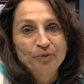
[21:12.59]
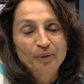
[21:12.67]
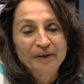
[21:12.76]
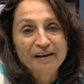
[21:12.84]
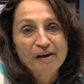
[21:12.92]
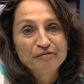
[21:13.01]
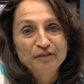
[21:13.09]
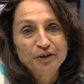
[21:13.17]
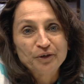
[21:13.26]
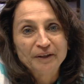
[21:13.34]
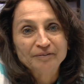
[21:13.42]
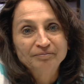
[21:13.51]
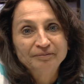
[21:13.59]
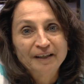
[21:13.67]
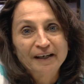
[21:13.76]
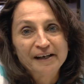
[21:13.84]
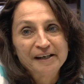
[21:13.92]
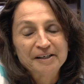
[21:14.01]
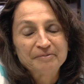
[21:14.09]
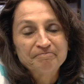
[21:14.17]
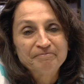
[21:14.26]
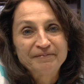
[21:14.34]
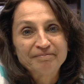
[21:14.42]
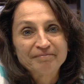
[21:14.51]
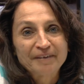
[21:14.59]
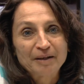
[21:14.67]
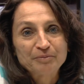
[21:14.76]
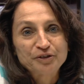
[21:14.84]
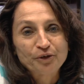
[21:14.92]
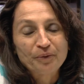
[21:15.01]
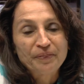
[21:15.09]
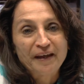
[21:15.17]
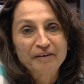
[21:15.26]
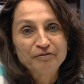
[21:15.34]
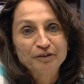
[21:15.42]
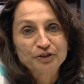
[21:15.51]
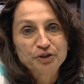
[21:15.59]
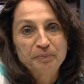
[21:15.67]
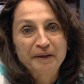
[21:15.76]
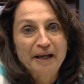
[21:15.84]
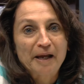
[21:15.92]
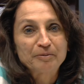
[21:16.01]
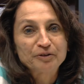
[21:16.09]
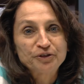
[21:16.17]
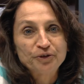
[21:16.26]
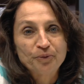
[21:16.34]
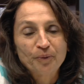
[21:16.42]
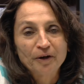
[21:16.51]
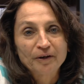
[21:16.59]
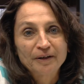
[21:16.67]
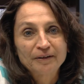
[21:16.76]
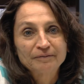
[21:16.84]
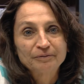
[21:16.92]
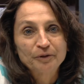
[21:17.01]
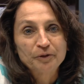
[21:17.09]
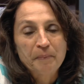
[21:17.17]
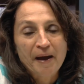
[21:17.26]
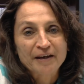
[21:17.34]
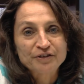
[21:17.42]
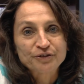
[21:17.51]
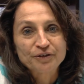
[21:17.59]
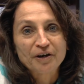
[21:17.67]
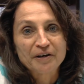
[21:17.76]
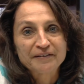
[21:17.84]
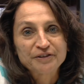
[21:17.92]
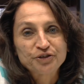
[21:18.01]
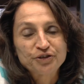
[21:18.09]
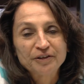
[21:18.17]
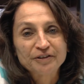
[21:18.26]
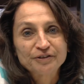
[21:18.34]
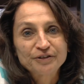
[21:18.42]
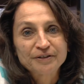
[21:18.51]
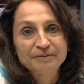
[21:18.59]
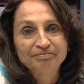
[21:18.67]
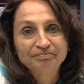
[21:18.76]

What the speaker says: We love you, and I'm so thankful to be able to work with Pastor all these years.